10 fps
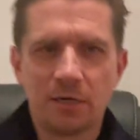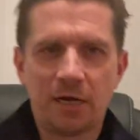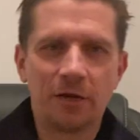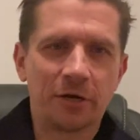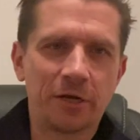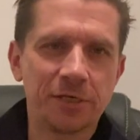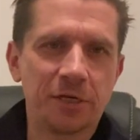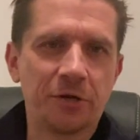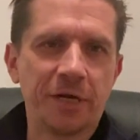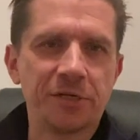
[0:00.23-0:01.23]
Hello, guys.
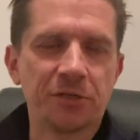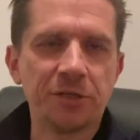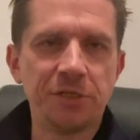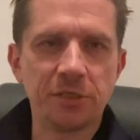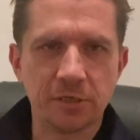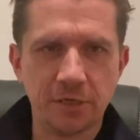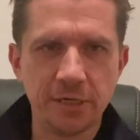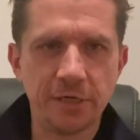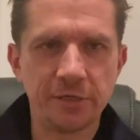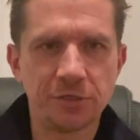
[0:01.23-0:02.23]
Okay, so this is
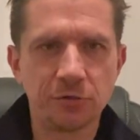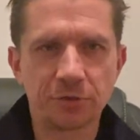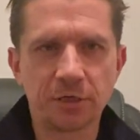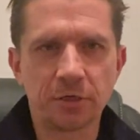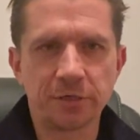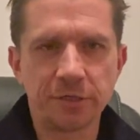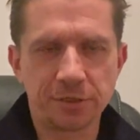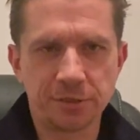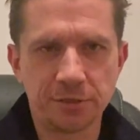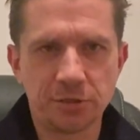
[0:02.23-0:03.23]
Leaning Into Your
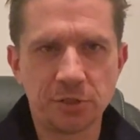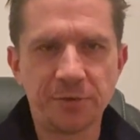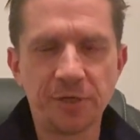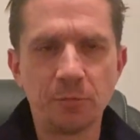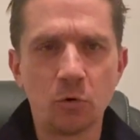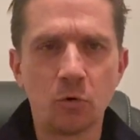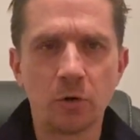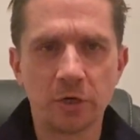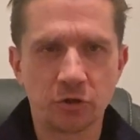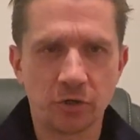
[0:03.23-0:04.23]
Darkness to Be
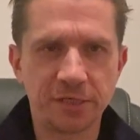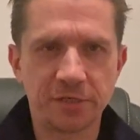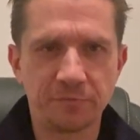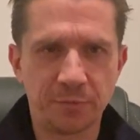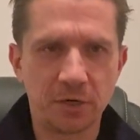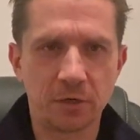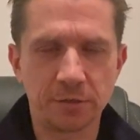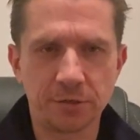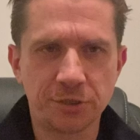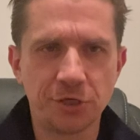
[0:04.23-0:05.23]
More Attractive
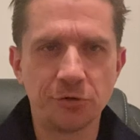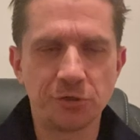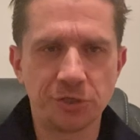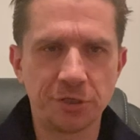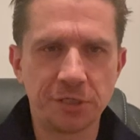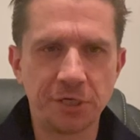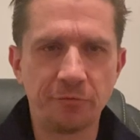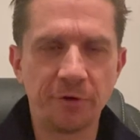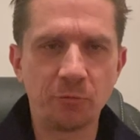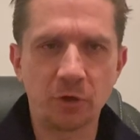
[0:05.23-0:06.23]
Part 2, just
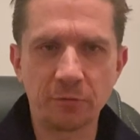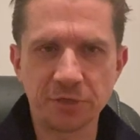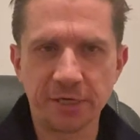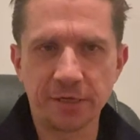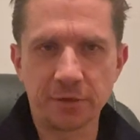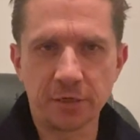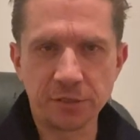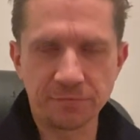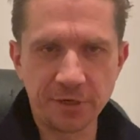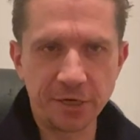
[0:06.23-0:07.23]
continuing what I was saying in the
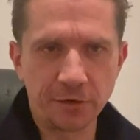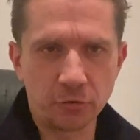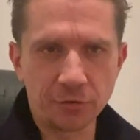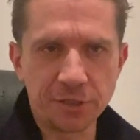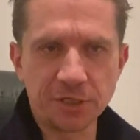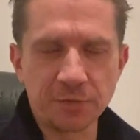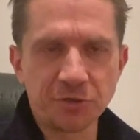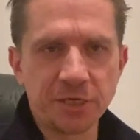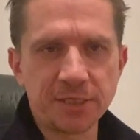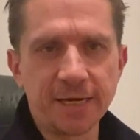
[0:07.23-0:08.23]
last video on this
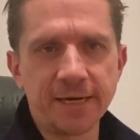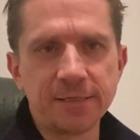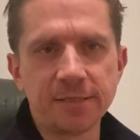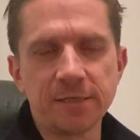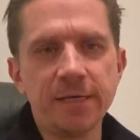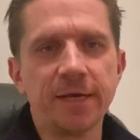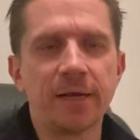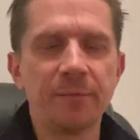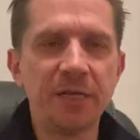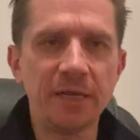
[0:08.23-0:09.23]
subject. And yeah,
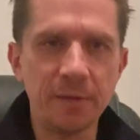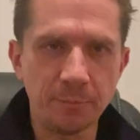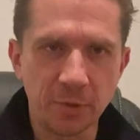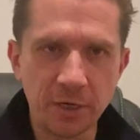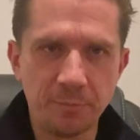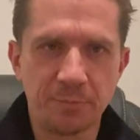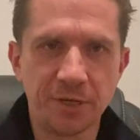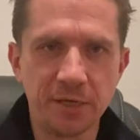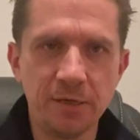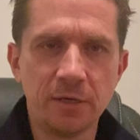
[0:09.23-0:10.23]
I mean, it might
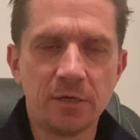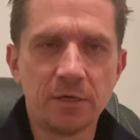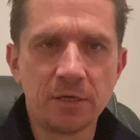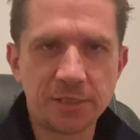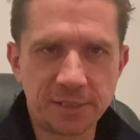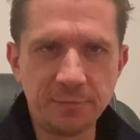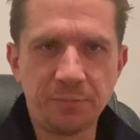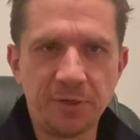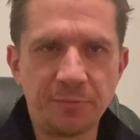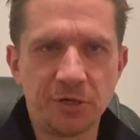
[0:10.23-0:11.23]
be
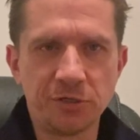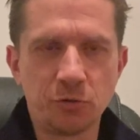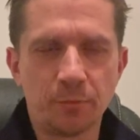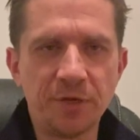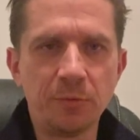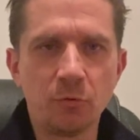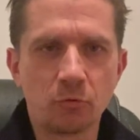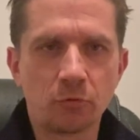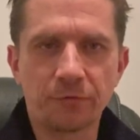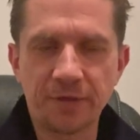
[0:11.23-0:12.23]
simply because you're being
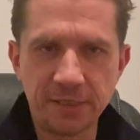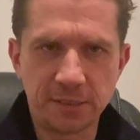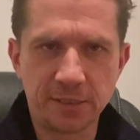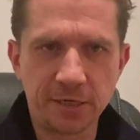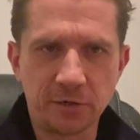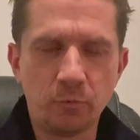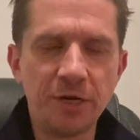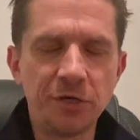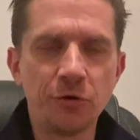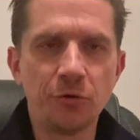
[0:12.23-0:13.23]
more authentic
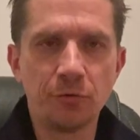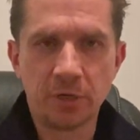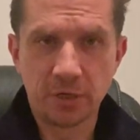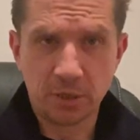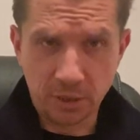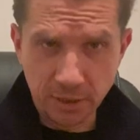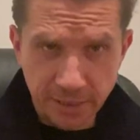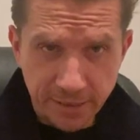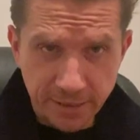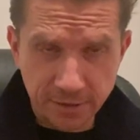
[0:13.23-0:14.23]
when you
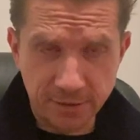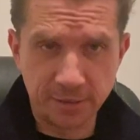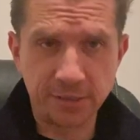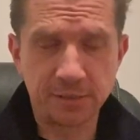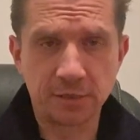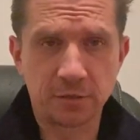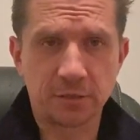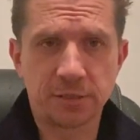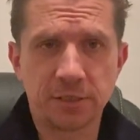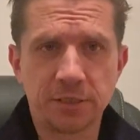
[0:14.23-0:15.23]
lean into these darker
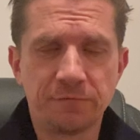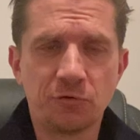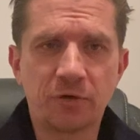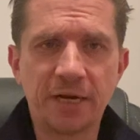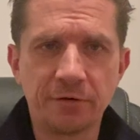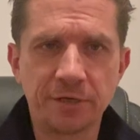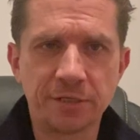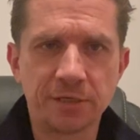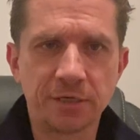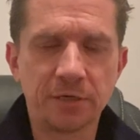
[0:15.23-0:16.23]
sides of your
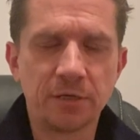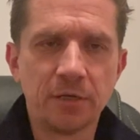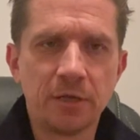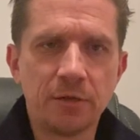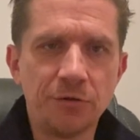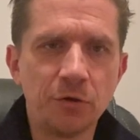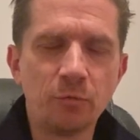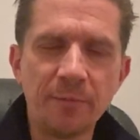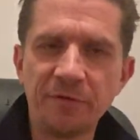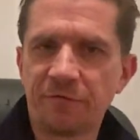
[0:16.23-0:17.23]
character that
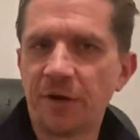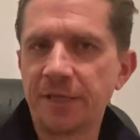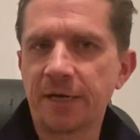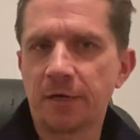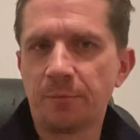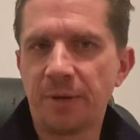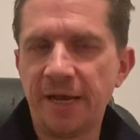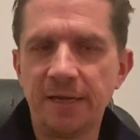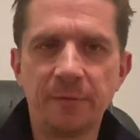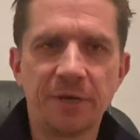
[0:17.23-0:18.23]
women find that
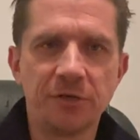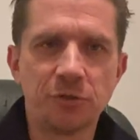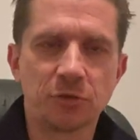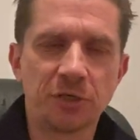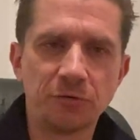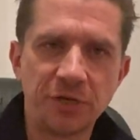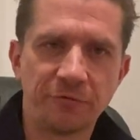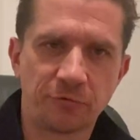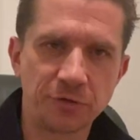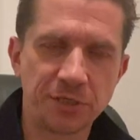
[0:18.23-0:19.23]
compelling because you're so
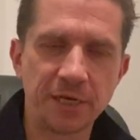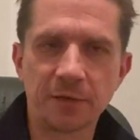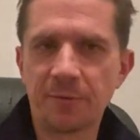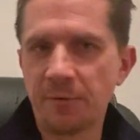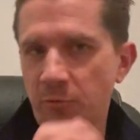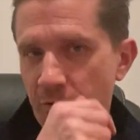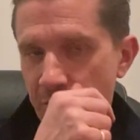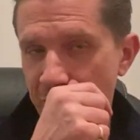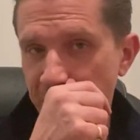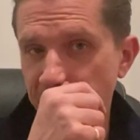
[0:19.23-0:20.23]
different to the other people
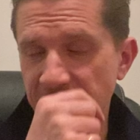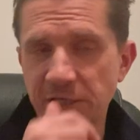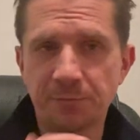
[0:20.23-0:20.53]
that she meets.